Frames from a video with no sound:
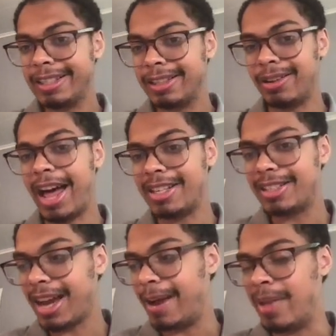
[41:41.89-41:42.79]
The last
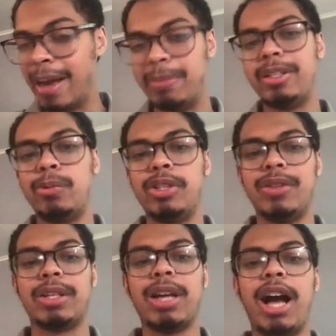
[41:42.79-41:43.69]
time Edmonton was in
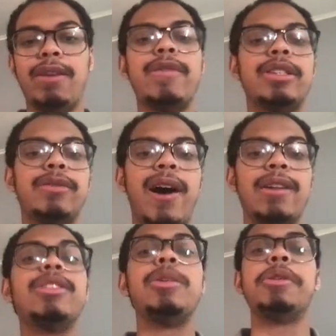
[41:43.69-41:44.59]
the conference
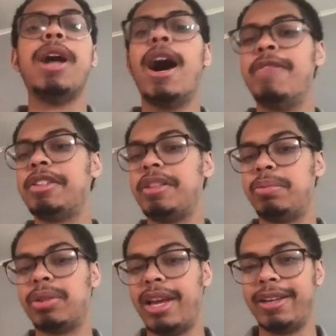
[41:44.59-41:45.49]
finals, he was obviously
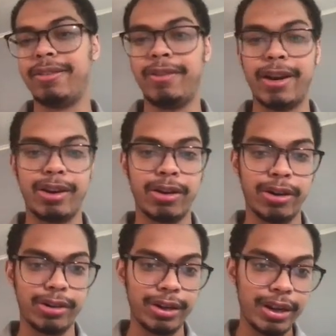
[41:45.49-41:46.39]
playing very
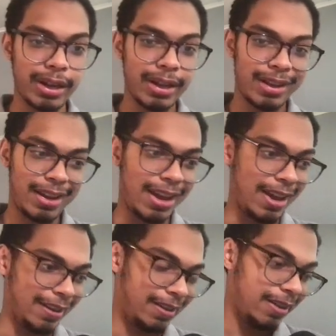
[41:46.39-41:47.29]
hurt,
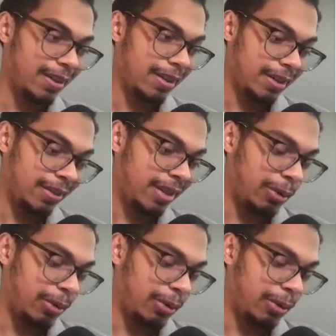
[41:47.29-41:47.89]
and they were